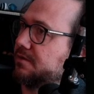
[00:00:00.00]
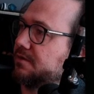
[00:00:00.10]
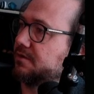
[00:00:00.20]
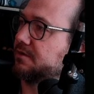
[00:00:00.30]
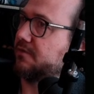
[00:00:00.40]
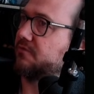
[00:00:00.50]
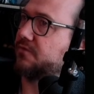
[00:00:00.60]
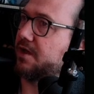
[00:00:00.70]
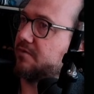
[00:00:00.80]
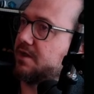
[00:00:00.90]
Like,
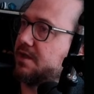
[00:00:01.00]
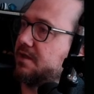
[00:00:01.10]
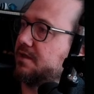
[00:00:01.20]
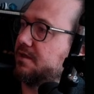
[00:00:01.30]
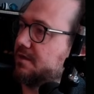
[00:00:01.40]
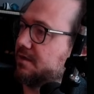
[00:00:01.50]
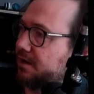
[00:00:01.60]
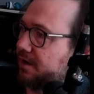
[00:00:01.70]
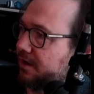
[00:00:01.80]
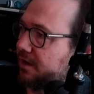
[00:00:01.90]
very
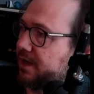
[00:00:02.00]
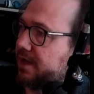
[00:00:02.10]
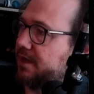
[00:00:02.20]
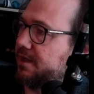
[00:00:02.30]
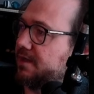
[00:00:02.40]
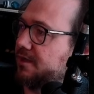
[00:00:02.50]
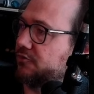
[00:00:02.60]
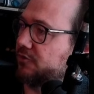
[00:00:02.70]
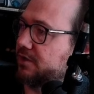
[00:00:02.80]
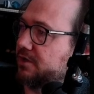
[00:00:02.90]
high
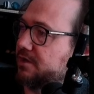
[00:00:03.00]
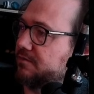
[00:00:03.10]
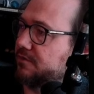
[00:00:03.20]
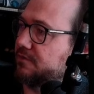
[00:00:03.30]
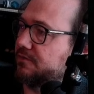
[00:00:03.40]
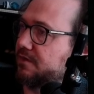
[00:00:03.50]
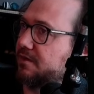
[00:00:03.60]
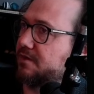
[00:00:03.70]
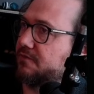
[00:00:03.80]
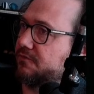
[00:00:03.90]
adrenaline music
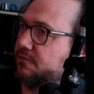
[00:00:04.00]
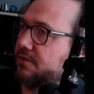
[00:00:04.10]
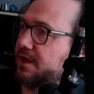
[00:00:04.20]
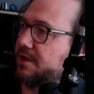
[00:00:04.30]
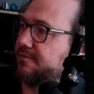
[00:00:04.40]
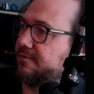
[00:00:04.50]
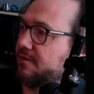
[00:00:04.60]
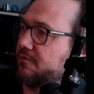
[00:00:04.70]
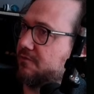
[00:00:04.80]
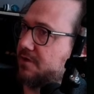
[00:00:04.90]
is for games
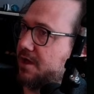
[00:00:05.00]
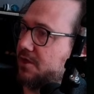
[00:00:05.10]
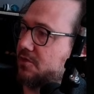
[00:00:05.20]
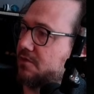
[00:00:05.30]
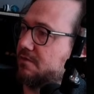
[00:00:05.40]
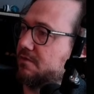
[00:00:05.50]
of reaction.